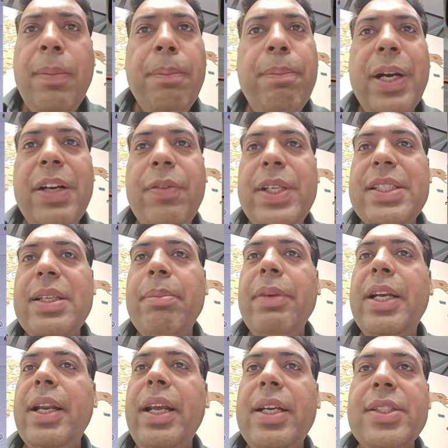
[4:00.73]
but we
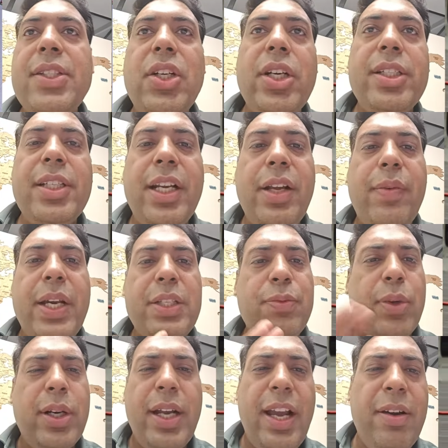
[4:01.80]
submit reconsideration request
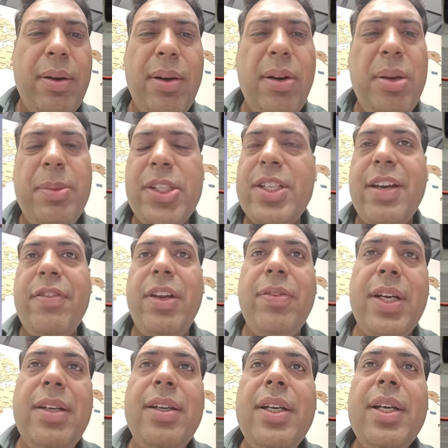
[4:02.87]
for almost
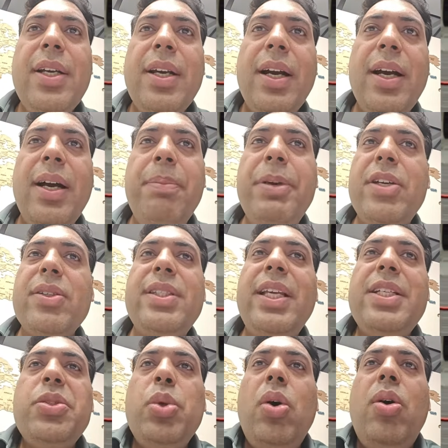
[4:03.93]
everyone because
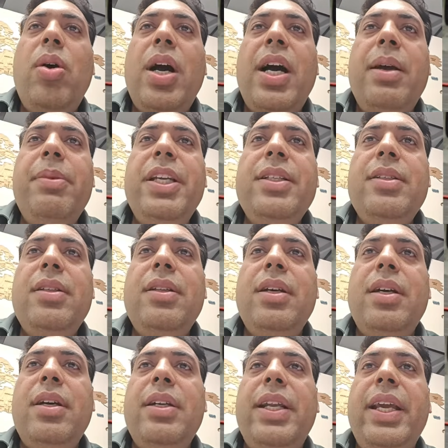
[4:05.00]
there is no harm in
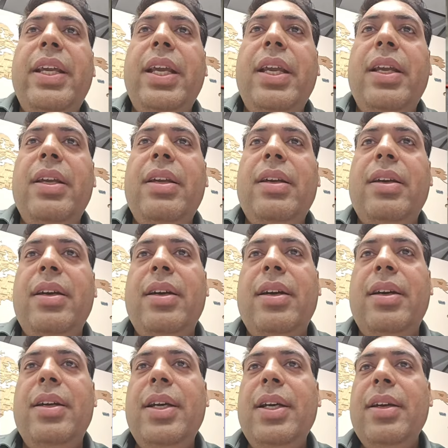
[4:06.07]
taking
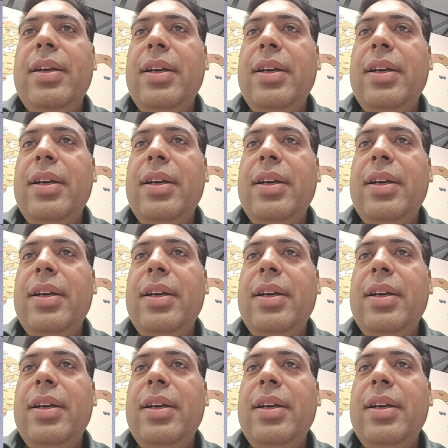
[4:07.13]
the